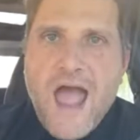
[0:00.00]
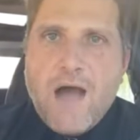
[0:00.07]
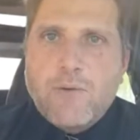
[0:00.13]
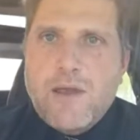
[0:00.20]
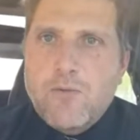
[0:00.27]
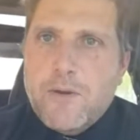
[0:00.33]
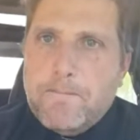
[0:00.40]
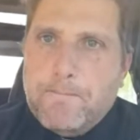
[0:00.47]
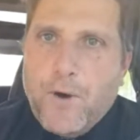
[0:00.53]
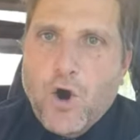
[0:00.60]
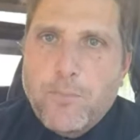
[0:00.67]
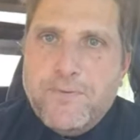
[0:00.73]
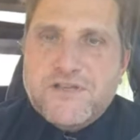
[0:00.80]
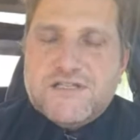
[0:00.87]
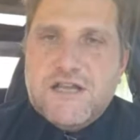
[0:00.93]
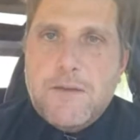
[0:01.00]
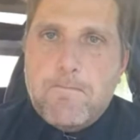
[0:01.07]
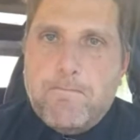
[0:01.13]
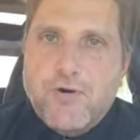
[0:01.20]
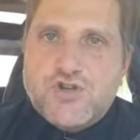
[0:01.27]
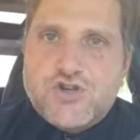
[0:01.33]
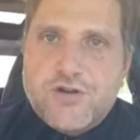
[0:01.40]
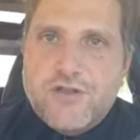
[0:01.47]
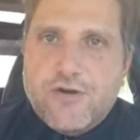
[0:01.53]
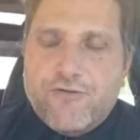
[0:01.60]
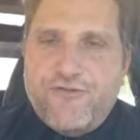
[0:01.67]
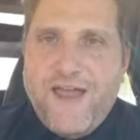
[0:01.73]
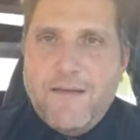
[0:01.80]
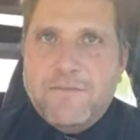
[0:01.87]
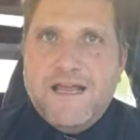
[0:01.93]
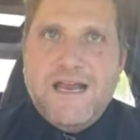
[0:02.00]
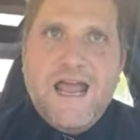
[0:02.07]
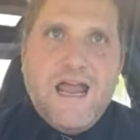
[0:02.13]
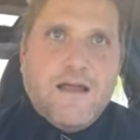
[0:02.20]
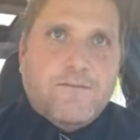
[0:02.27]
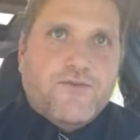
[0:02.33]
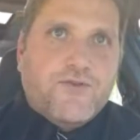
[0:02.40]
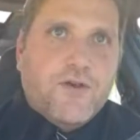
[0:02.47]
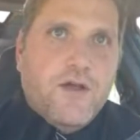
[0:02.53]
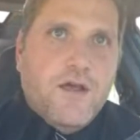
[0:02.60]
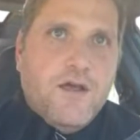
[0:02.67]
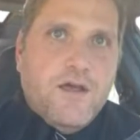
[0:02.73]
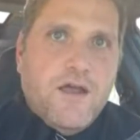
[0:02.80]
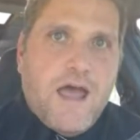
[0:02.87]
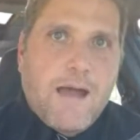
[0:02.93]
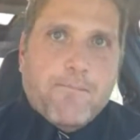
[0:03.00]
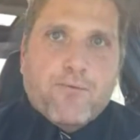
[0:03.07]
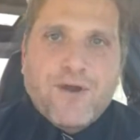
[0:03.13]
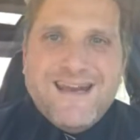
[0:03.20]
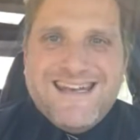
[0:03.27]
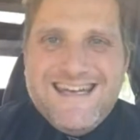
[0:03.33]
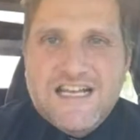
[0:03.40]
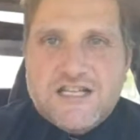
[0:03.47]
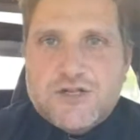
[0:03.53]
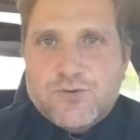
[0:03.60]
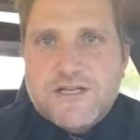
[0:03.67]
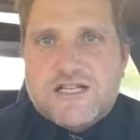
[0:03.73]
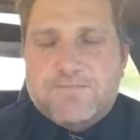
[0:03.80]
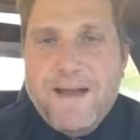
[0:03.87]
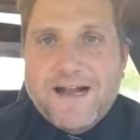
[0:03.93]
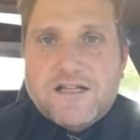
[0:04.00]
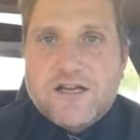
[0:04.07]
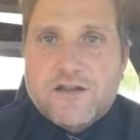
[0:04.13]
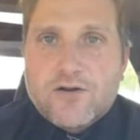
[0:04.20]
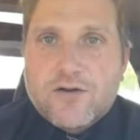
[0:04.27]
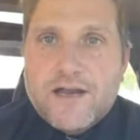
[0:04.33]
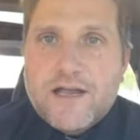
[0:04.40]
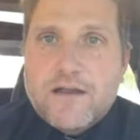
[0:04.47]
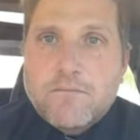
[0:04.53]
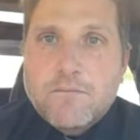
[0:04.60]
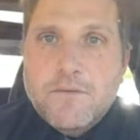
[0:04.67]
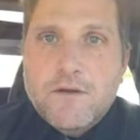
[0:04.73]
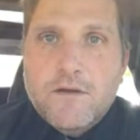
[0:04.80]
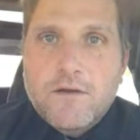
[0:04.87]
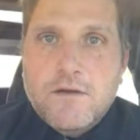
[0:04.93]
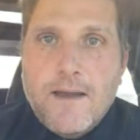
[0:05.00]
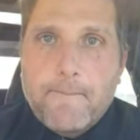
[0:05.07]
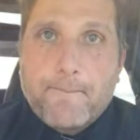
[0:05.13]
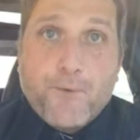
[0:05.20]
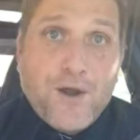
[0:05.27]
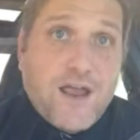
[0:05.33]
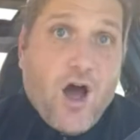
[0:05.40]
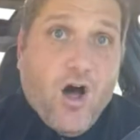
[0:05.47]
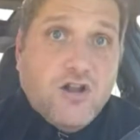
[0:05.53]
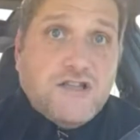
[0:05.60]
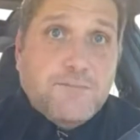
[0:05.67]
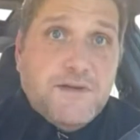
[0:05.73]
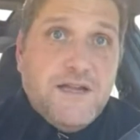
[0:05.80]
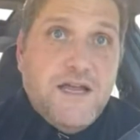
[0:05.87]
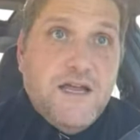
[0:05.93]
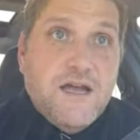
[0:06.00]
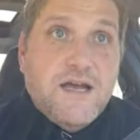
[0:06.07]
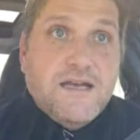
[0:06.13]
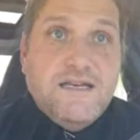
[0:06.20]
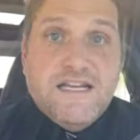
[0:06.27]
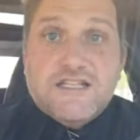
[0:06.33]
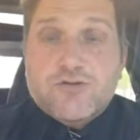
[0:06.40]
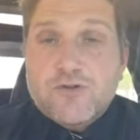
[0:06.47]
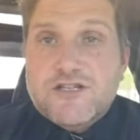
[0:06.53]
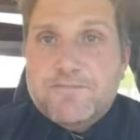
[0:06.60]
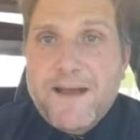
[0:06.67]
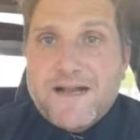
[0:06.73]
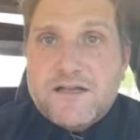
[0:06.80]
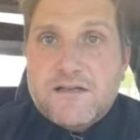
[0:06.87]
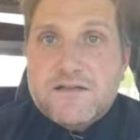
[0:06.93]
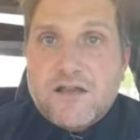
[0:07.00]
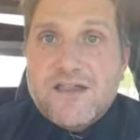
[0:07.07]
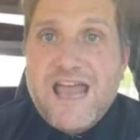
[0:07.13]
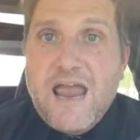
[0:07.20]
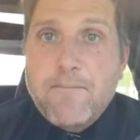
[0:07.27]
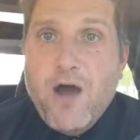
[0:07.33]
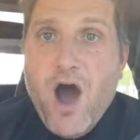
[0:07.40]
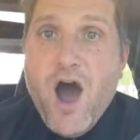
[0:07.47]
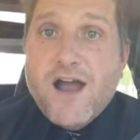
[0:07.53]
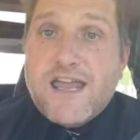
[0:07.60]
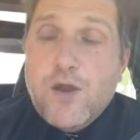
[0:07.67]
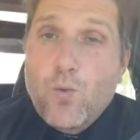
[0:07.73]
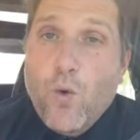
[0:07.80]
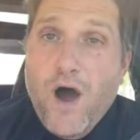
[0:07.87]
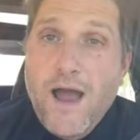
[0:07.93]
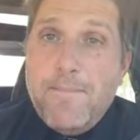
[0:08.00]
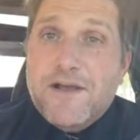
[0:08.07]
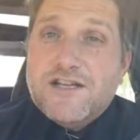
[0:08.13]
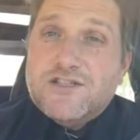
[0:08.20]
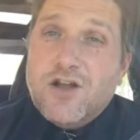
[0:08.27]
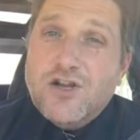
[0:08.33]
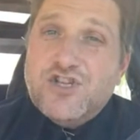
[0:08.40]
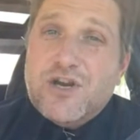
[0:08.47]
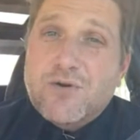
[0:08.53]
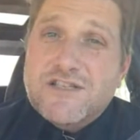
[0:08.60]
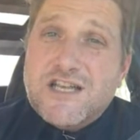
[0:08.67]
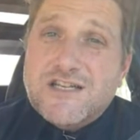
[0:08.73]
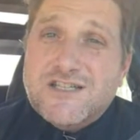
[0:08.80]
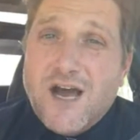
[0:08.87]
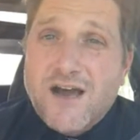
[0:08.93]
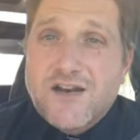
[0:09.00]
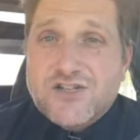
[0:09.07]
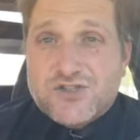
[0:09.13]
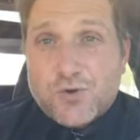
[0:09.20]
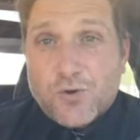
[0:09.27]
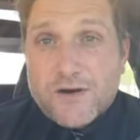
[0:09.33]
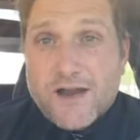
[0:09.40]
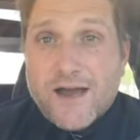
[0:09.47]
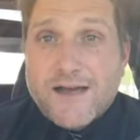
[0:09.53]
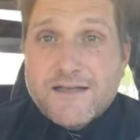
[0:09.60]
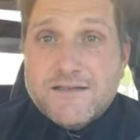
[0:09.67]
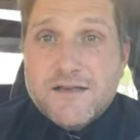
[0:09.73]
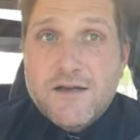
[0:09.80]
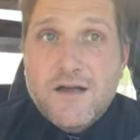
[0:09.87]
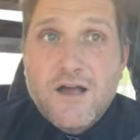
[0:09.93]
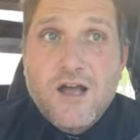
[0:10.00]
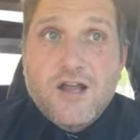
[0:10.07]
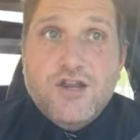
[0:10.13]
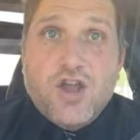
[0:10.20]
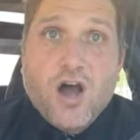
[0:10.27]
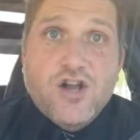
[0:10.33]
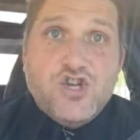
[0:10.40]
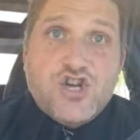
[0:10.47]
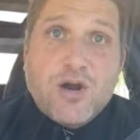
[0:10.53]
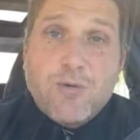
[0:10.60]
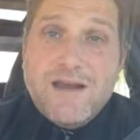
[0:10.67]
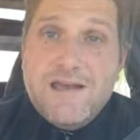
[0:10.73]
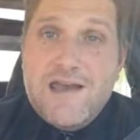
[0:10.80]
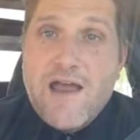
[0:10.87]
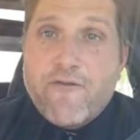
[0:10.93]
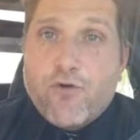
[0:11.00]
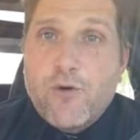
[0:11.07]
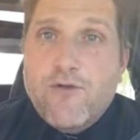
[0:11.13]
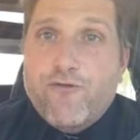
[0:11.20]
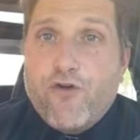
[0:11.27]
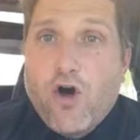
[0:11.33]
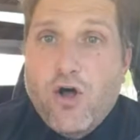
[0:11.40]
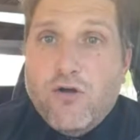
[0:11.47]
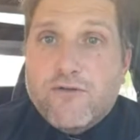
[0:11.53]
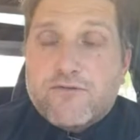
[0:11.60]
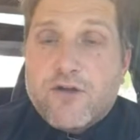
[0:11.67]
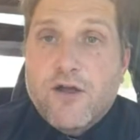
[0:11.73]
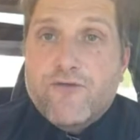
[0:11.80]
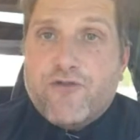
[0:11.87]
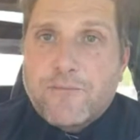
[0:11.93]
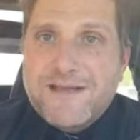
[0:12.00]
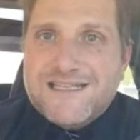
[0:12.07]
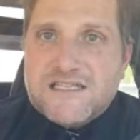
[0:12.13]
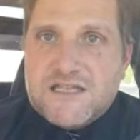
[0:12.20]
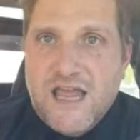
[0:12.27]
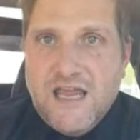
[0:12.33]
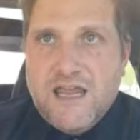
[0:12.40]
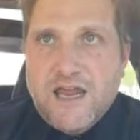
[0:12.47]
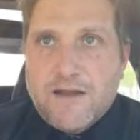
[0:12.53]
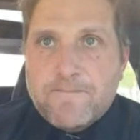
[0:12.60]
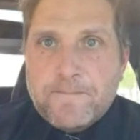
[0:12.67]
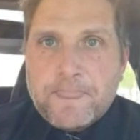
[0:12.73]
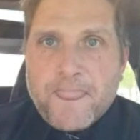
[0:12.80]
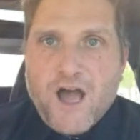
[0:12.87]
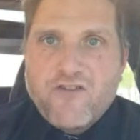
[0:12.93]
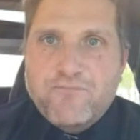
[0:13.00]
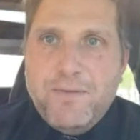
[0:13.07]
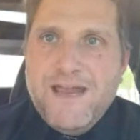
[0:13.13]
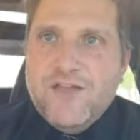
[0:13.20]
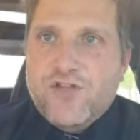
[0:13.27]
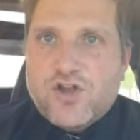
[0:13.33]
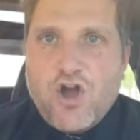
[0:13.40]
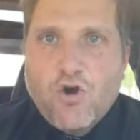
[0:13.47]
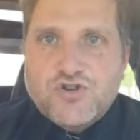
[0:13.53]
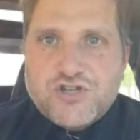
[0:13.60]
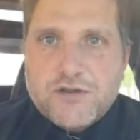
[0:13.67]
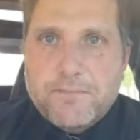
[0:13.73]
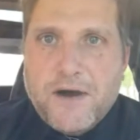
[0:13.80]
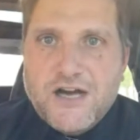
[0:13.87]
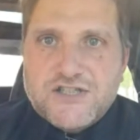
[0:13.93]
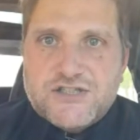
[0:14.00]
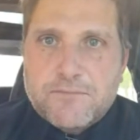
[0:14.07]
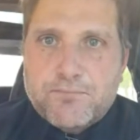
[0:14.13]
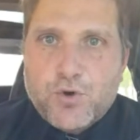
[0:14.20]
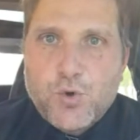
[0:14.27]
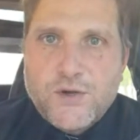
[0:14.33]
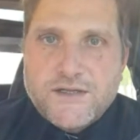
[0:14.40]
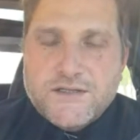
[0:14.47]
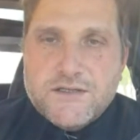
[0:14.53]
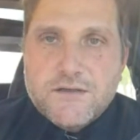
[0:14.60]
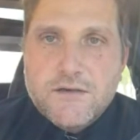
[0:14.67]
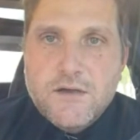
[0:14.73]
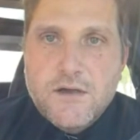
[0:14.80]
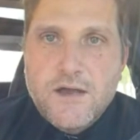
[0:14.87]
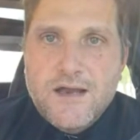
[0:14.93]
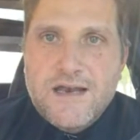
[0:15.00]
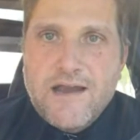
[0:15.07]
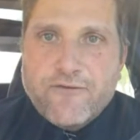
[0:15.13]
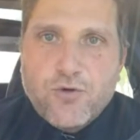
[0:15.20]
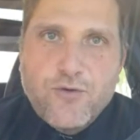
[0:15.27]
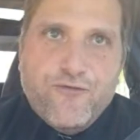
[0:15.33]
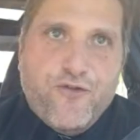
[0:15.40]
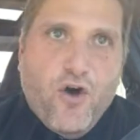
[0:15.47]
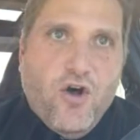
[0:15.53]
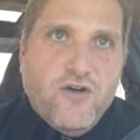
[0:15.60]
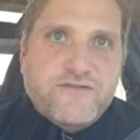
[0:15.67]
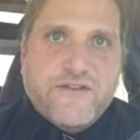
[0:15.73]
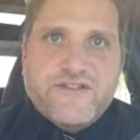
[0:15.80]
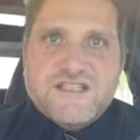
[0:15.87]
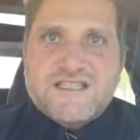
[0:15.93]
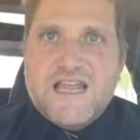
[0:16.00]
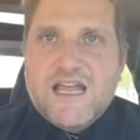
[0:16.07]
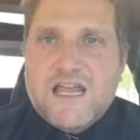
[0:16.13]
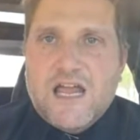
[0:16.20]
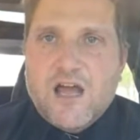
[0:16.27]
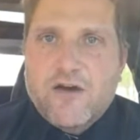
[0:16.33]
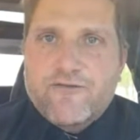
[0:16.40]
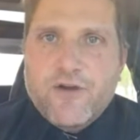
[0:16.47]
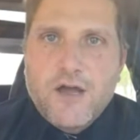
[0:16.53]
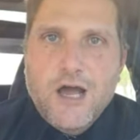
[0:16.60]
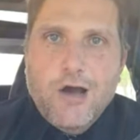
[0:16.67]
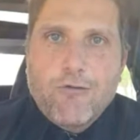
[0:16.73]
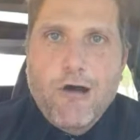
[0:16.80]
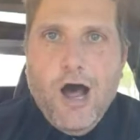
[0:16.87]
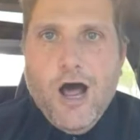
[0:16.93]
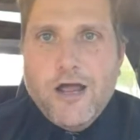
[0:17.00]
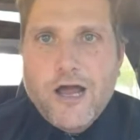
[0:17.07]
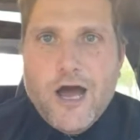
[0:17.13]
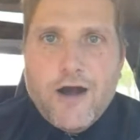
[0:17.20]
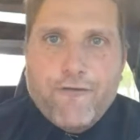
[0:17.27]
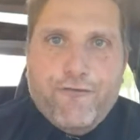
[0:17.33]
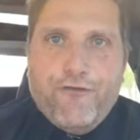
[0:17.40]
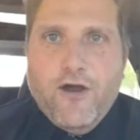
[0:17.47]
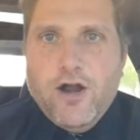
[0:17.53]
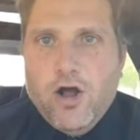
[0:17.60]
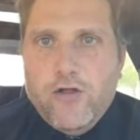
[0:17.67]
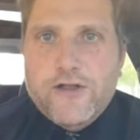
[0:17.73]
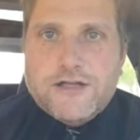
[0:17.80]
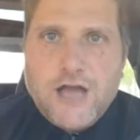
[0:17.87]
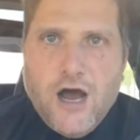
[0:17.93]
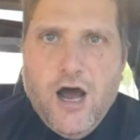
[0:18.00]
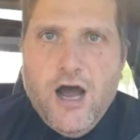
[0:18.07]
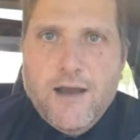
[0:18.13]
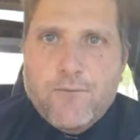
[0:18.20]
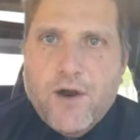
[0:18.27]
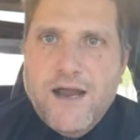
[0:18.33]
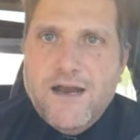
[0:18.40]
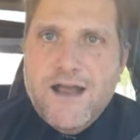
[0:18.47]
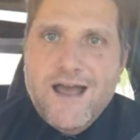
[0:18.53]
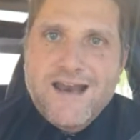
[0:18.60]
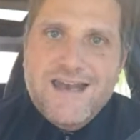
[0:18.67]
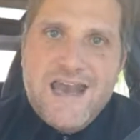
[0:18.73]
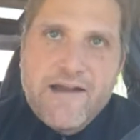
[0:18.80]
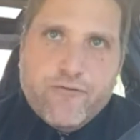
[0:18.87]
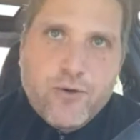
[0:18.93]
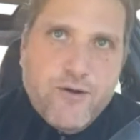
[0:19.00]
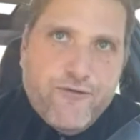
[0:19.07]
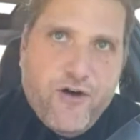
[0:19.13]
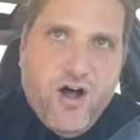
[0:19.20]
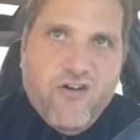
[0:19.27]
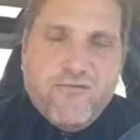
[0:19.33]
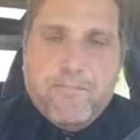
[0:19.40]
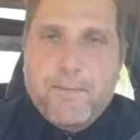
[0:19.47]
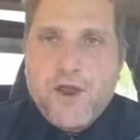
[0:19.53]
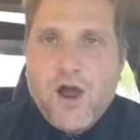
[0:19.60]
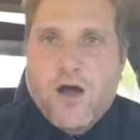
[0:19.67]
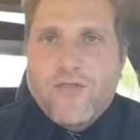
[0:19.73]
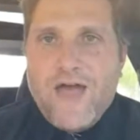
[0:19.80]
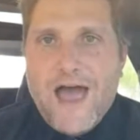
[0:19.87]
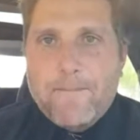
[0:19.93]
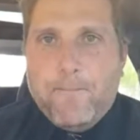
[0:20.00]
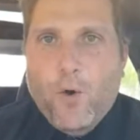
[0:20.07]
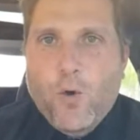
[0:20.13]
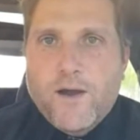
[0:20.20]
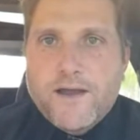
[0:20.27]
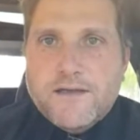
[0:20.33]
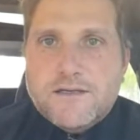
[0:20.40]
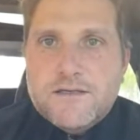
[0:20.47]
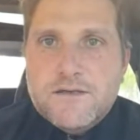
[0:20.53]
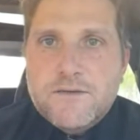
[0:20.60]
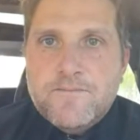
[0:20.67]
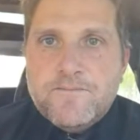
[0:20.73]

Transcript: how he would purposely butcher their family names and bring disrespect to their name and bring ultimately disrespect to the game of hockey. Why? Because Don Cherry's a dinosaur, guys. Don Cherry never evolved from his thinking of being the coach of the Boston Bruins. Never evolved of his thinking of, well, you got to fight all the time, right? Never evolved beyond that point.